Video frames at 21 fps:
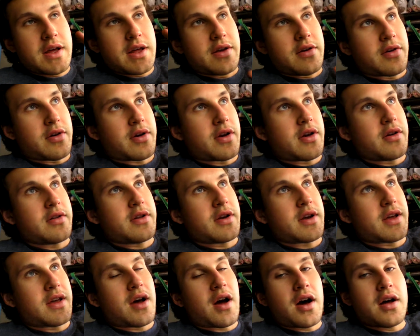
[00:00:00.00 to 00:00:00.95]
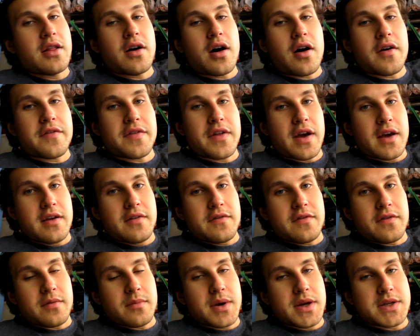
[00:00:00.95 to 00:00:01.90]
you're gonna cut off that
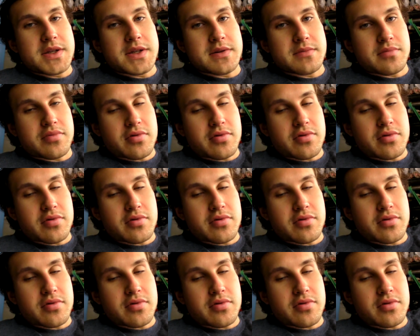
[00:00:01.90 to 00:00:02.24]
inflammation